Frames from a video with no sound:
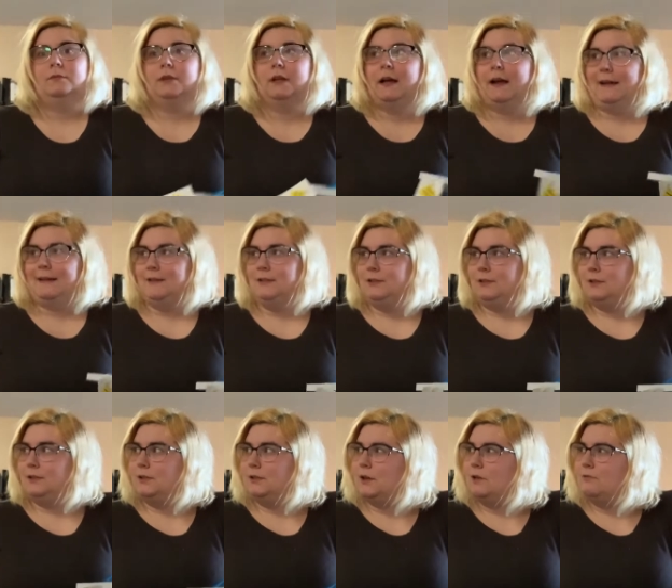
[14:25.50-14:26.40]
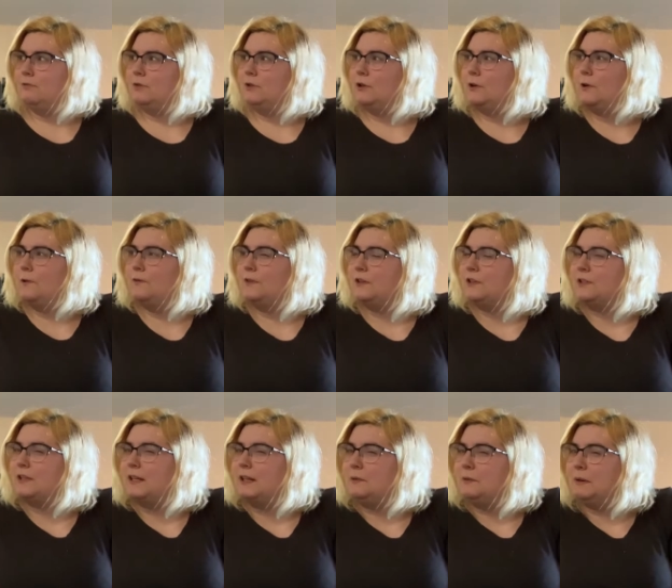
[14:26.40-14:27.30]
I don't know if
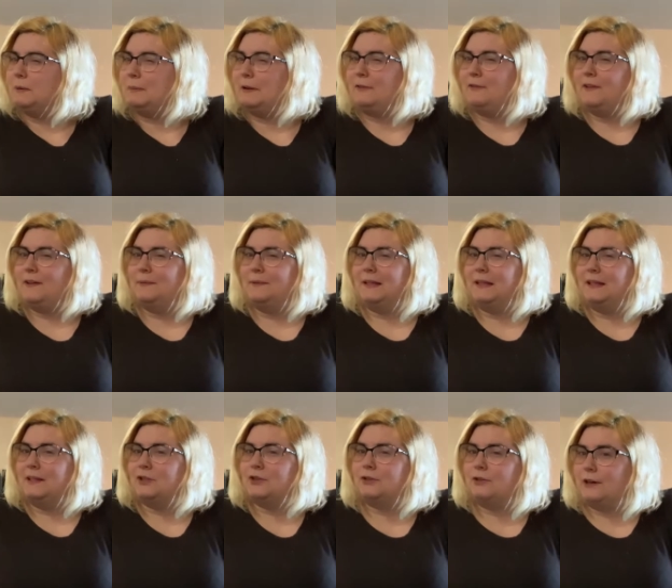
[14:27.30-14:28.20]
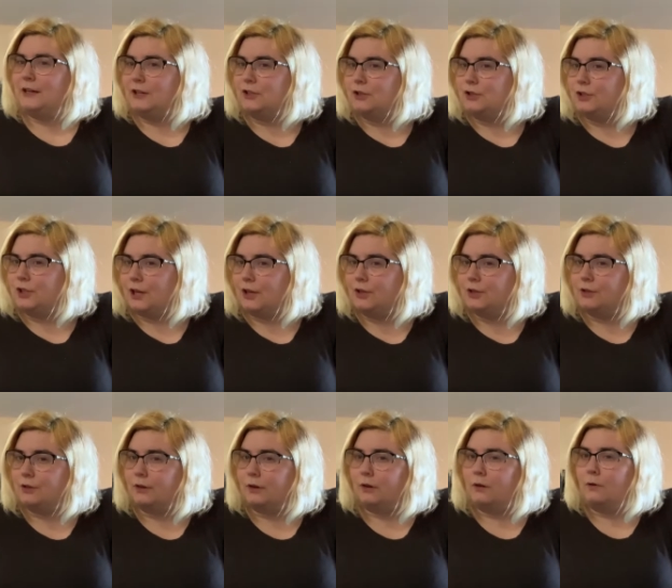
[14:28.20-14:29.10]
there's anyone in my family that's
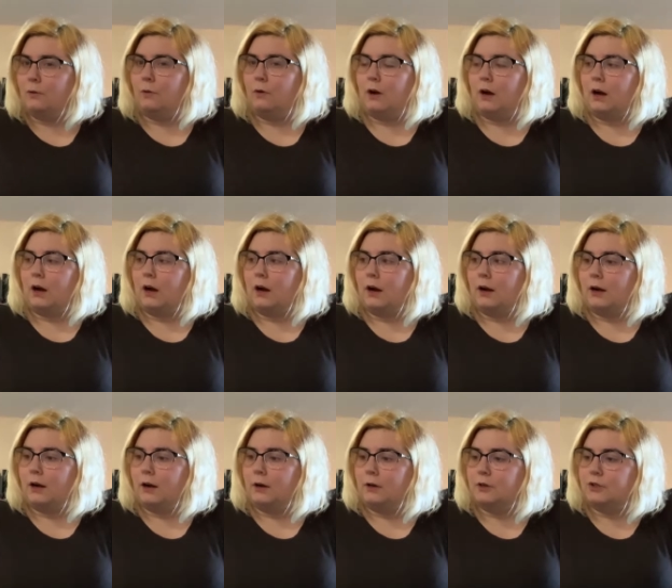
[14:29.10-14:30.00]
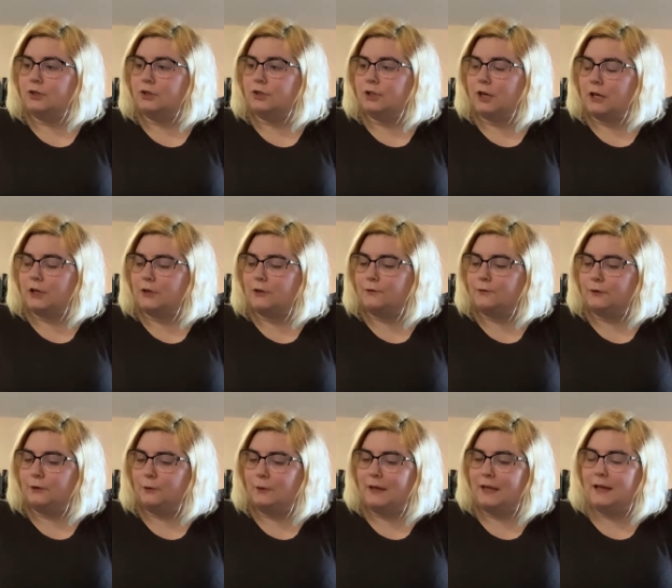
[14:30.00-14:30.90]
transgender or gender
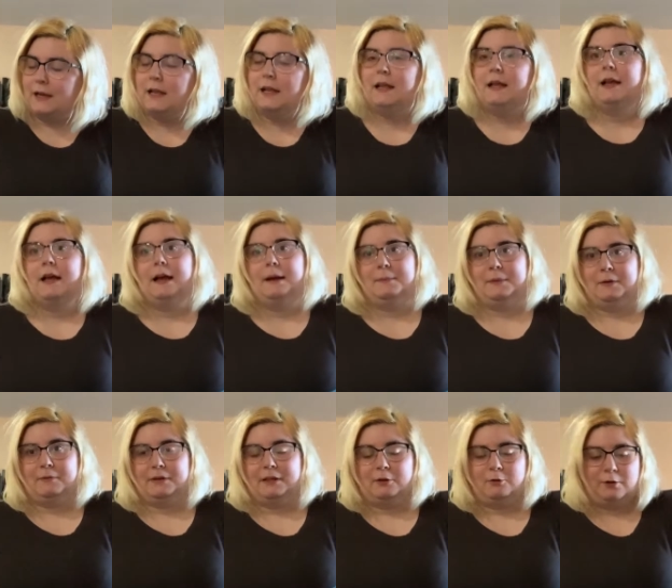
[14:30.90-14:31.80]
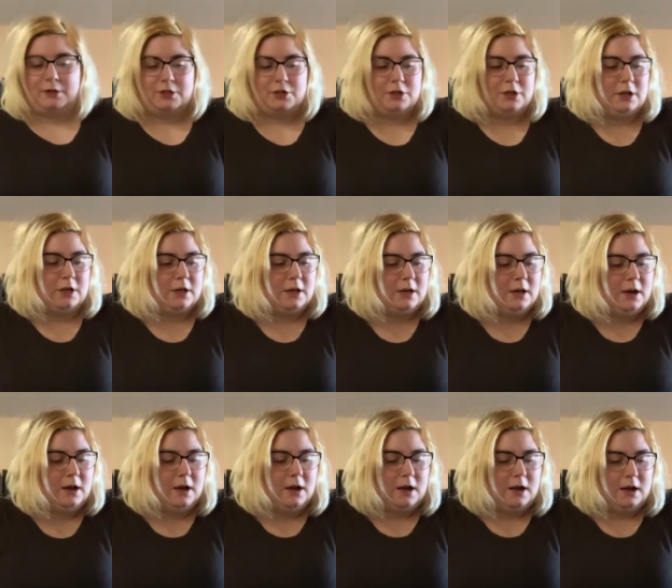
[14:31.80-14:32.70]
fluid. I'm not really quite sure.
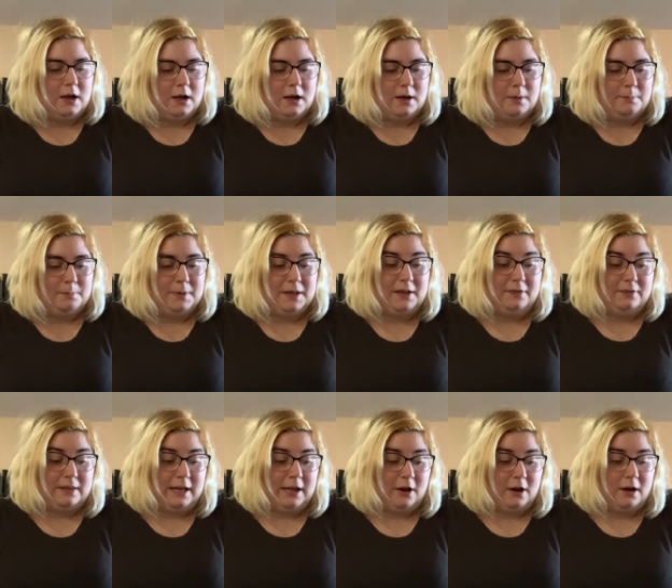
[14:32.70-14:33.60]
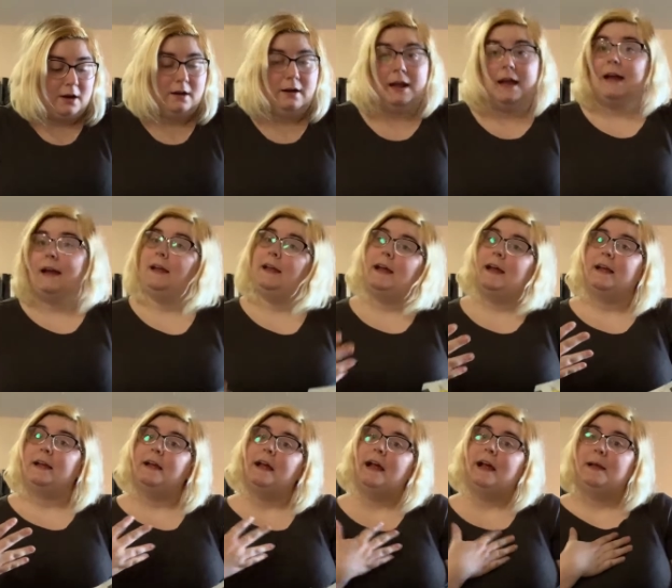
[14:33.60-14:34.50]
Um, but if they are, I,
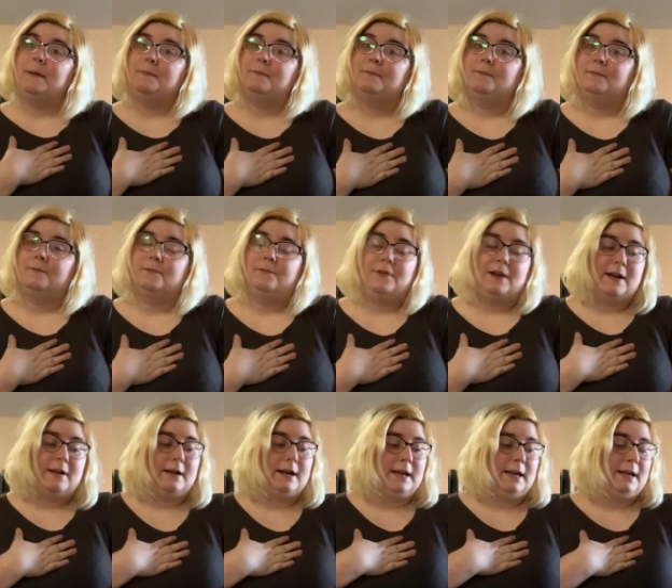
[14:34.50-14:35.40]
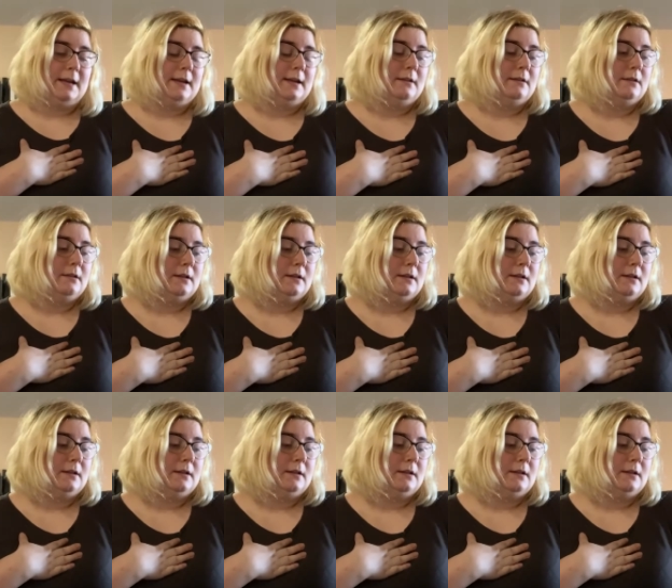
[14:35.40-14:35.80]
I, I'm very